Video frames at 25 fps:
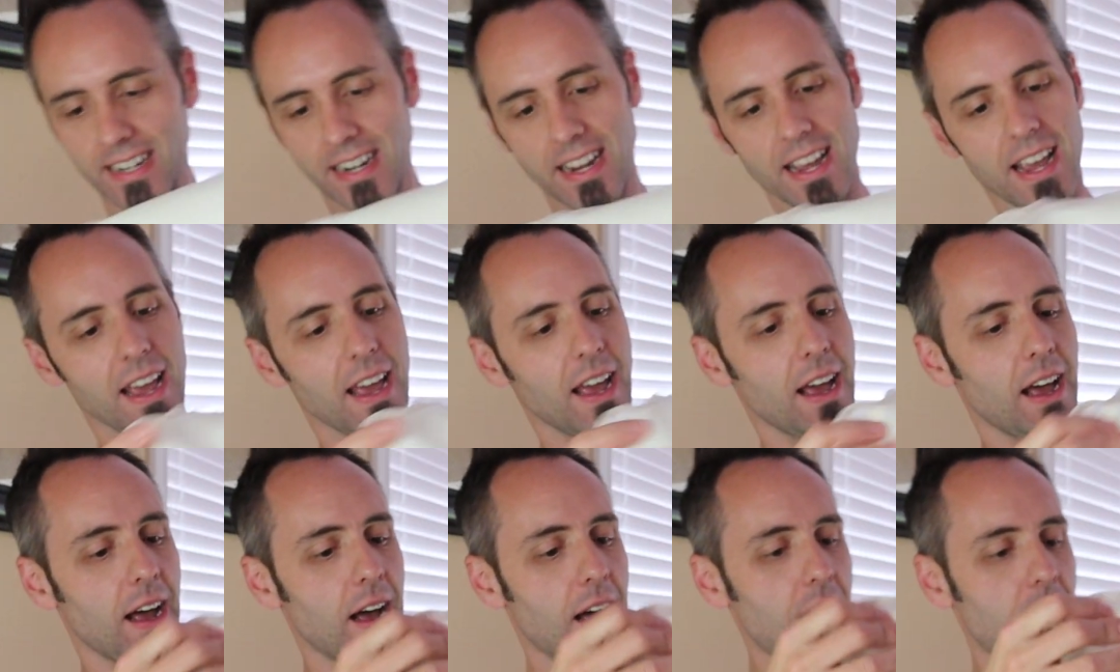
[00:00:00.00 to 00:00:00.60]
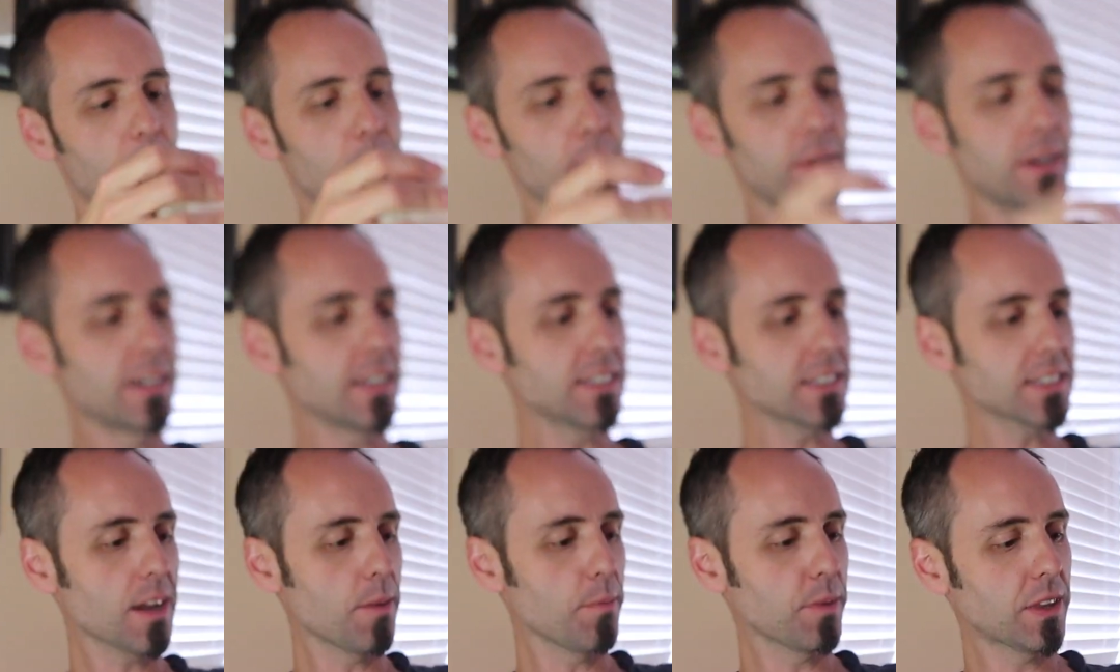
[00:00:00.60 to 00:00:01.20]
it, uh, but it
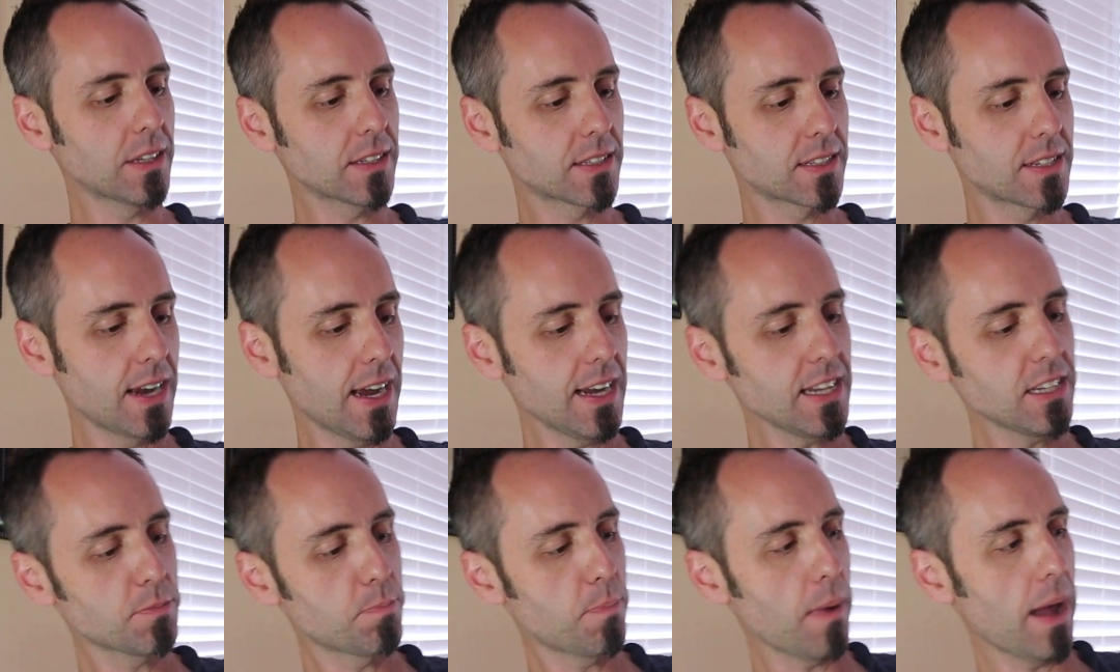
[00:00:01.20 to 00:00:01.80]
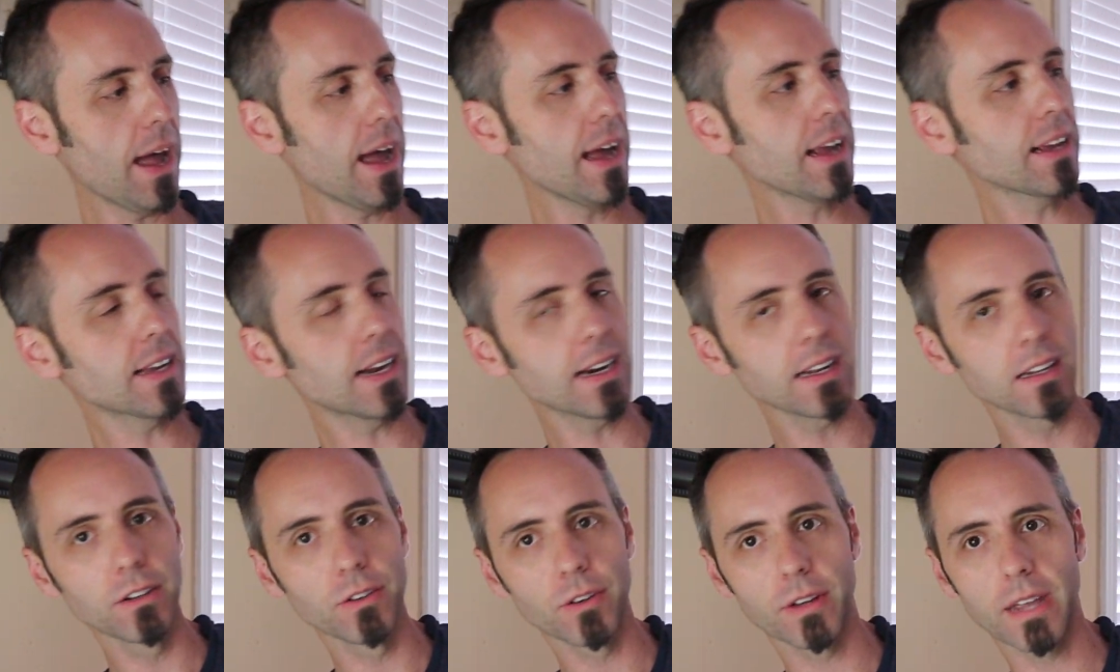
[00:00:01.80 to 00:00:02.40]
does come with this nice bag.
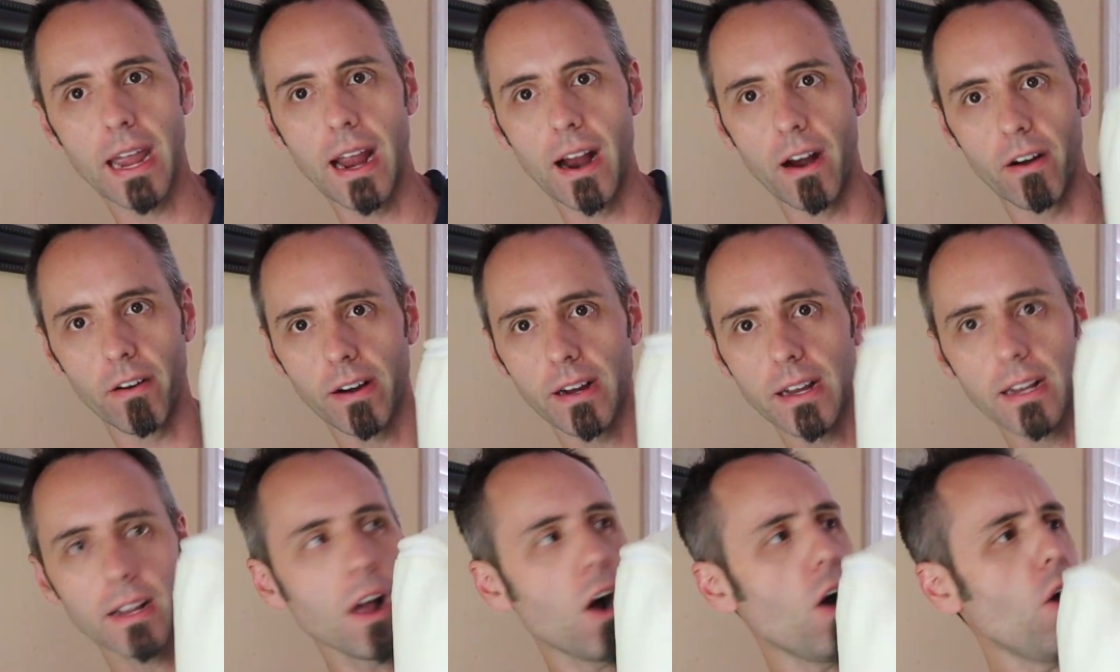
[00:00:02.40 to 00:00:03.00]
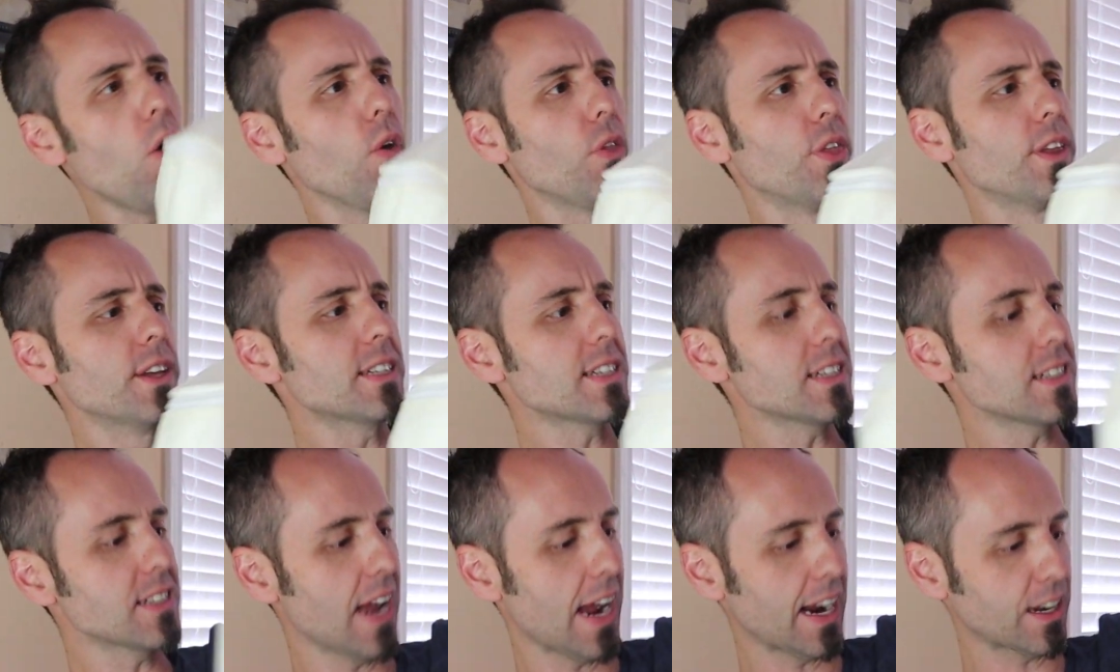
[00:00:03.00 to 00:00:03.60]
Got a little carrying. Oh,
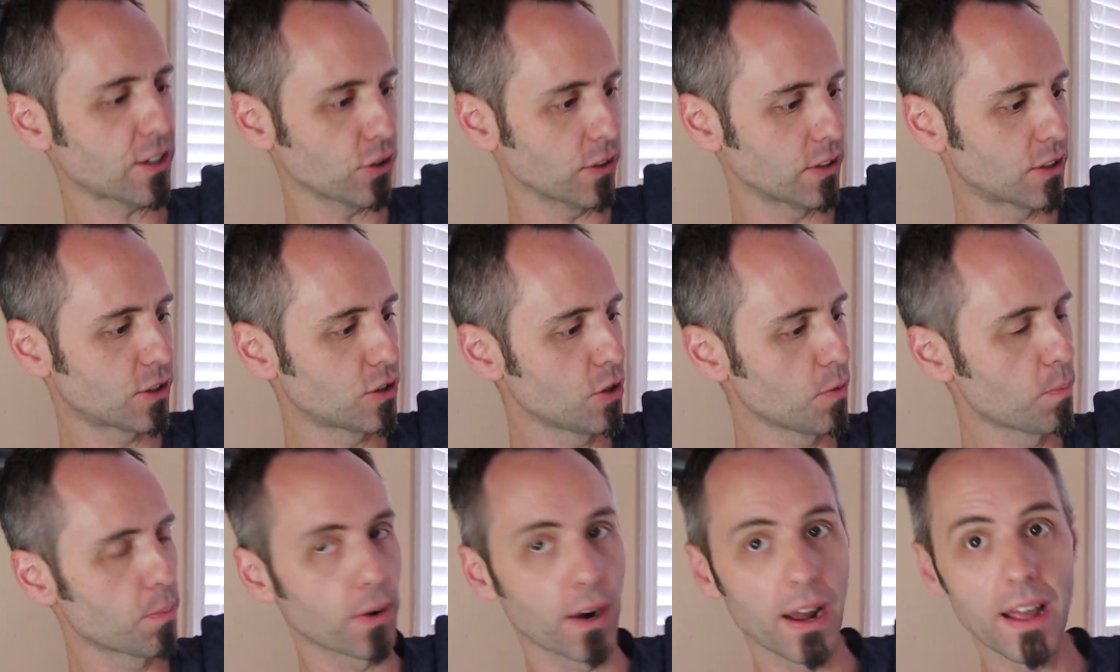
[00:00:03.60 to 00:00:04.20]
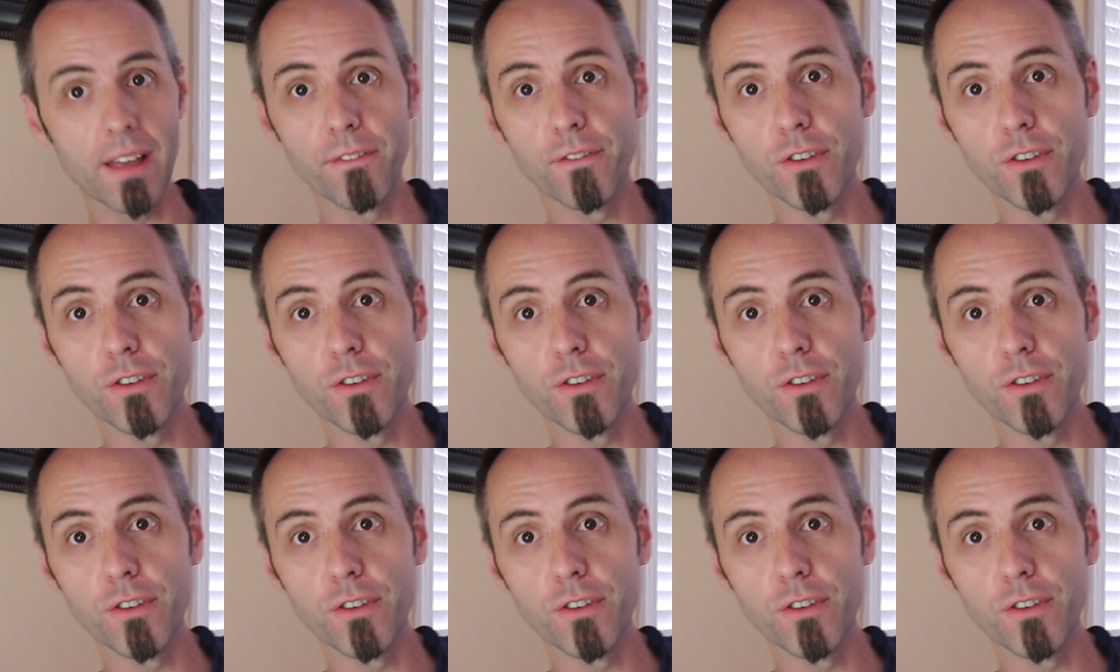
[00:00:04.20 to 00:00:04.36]
this is actually super nice.